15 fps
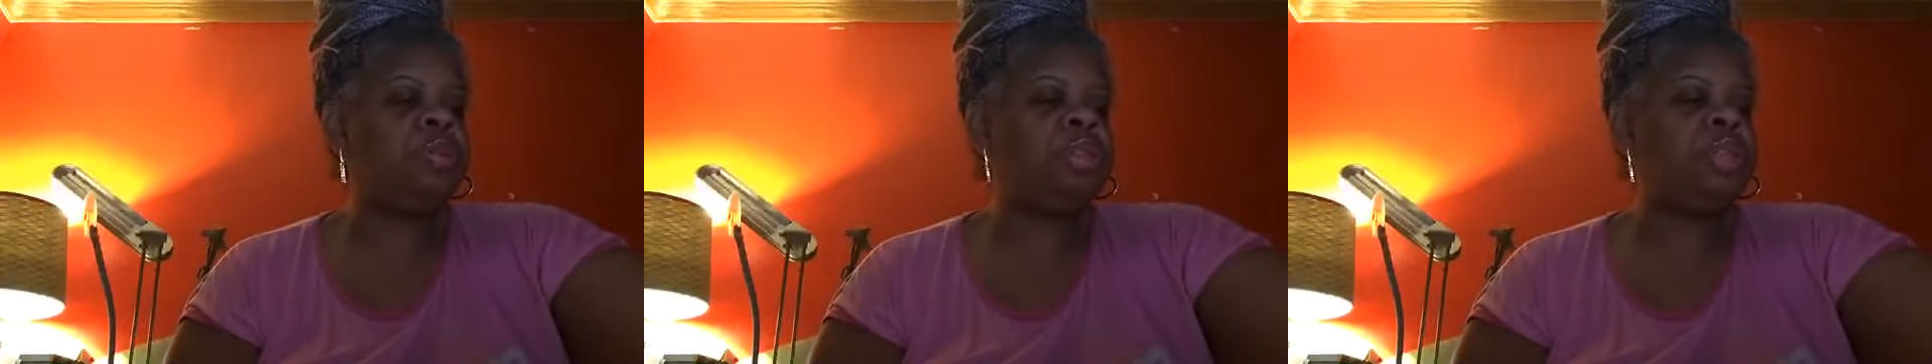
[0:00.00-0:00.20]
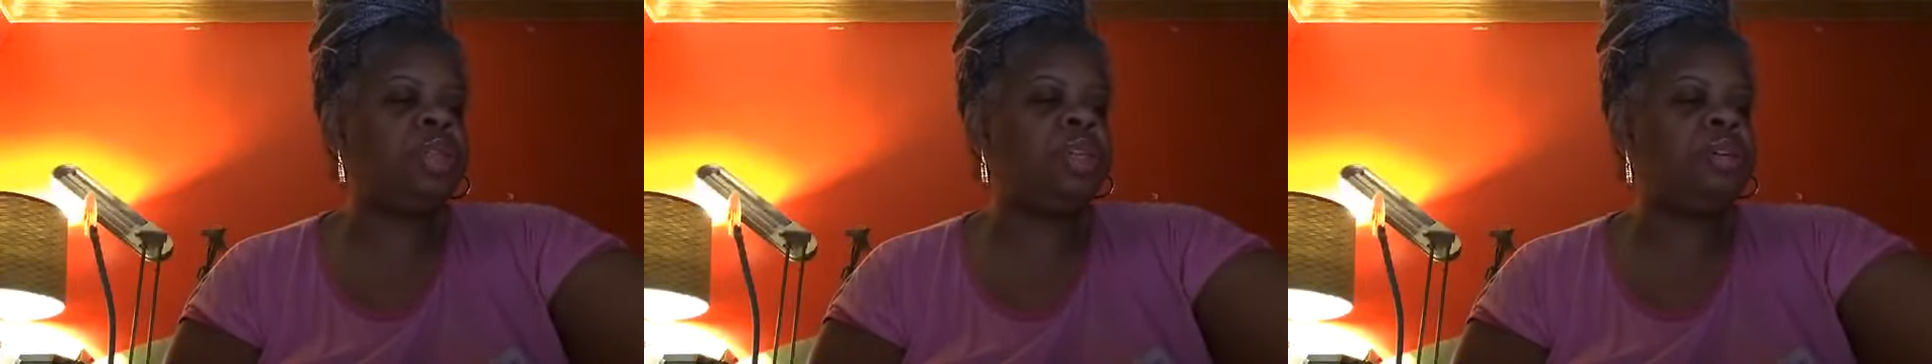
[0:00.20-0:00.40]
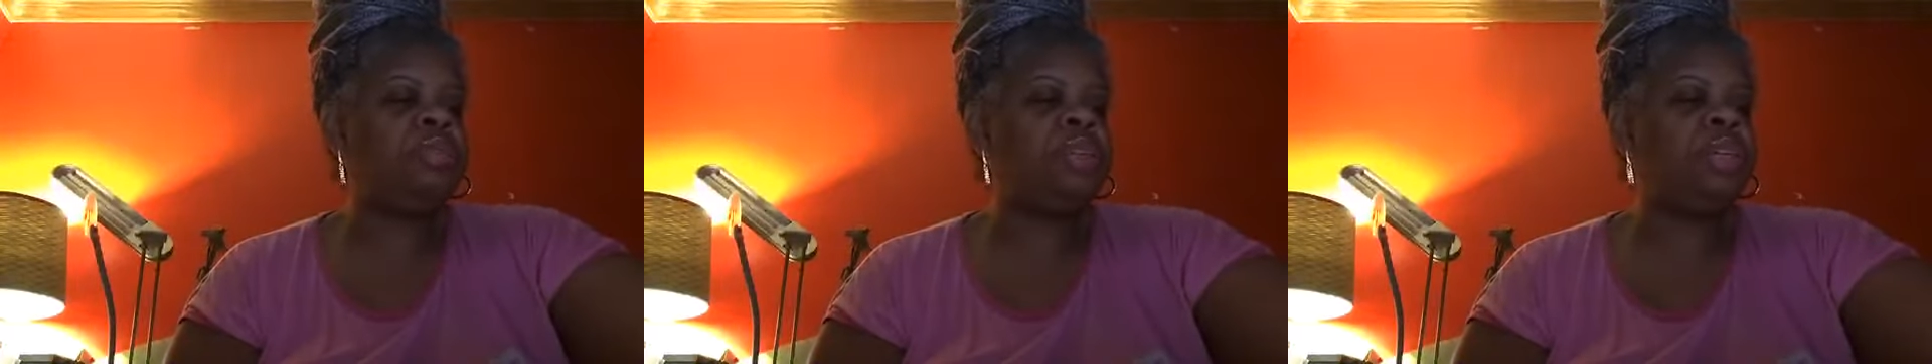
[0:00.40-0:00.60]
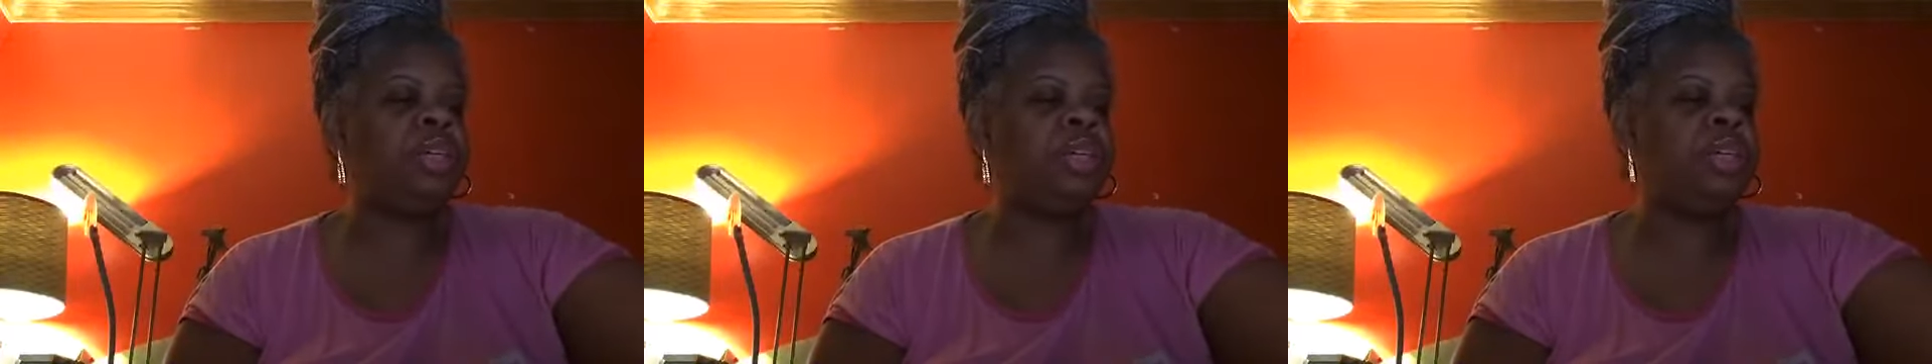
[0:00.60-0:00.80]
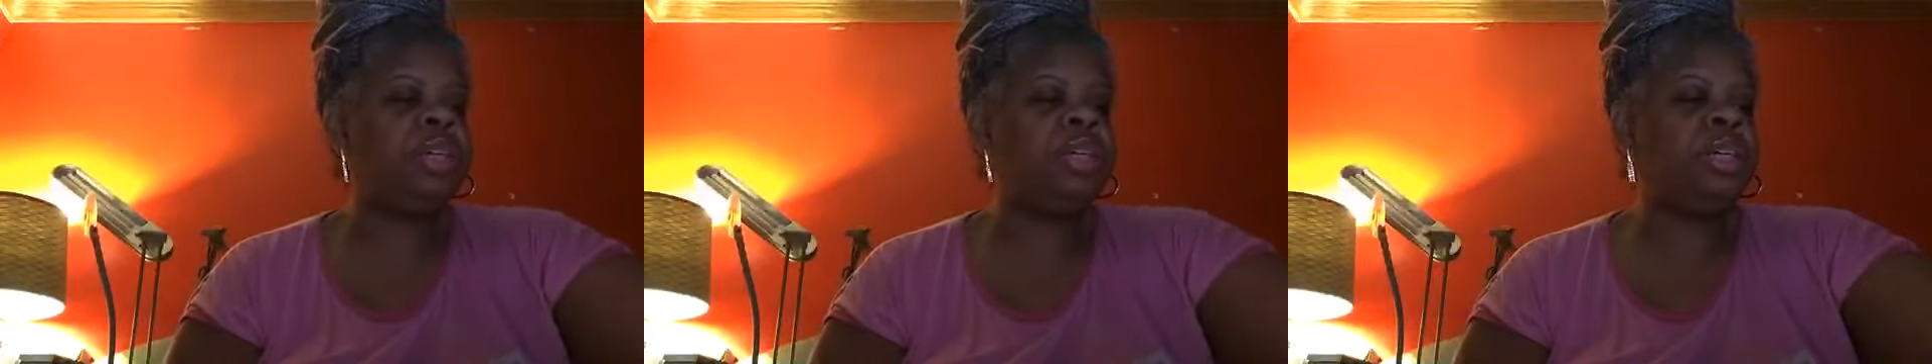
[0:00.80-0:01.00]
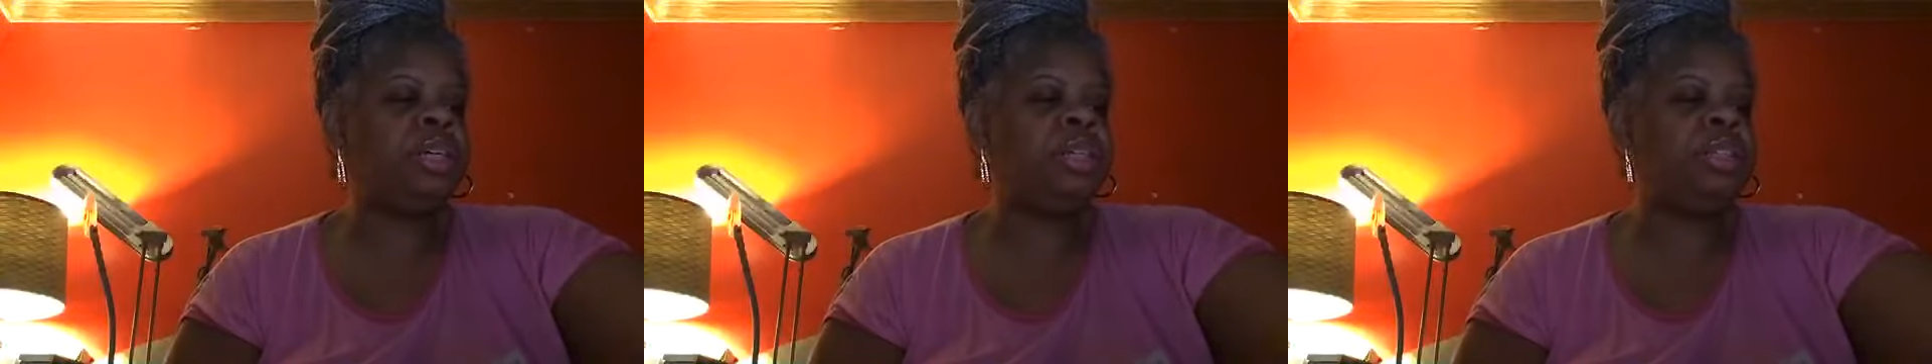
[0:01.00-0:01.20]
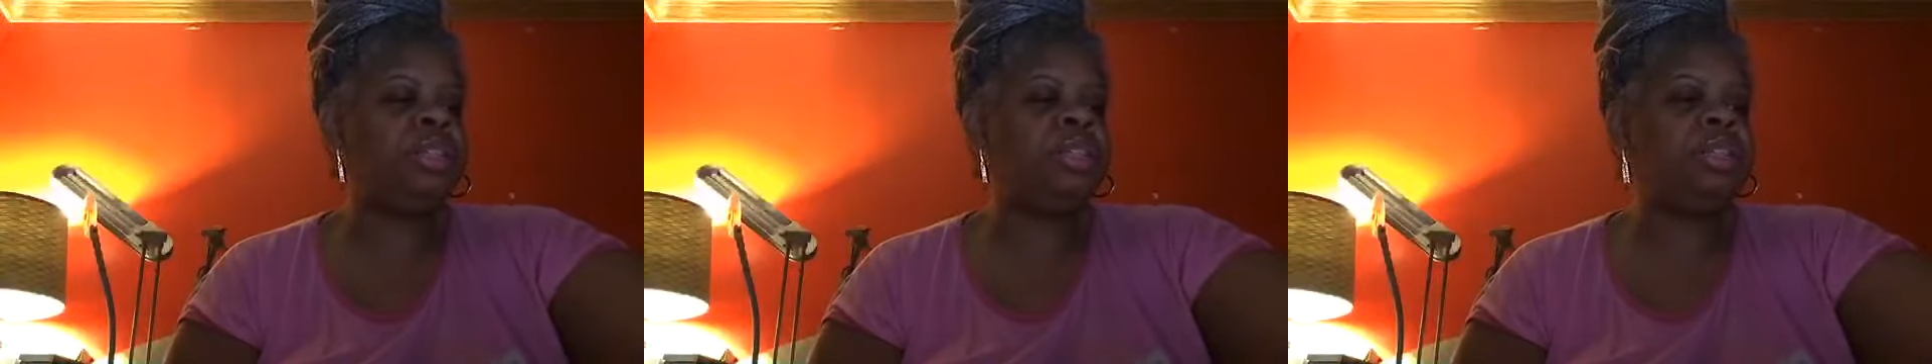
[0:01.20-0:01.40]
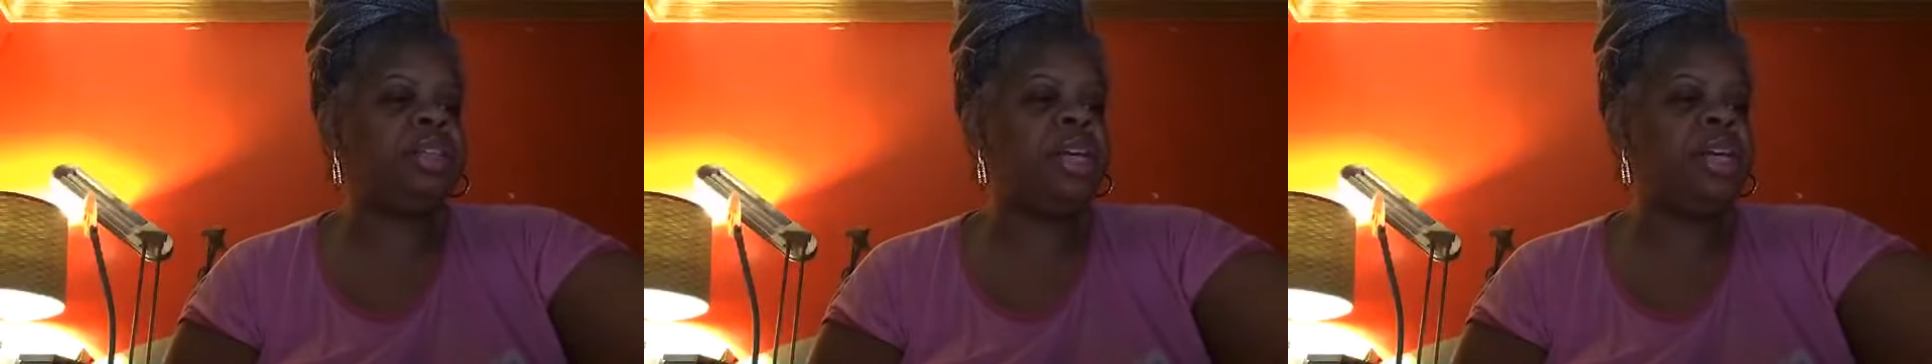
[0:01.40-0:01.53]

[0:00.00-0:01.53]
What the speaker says: Loving Hands.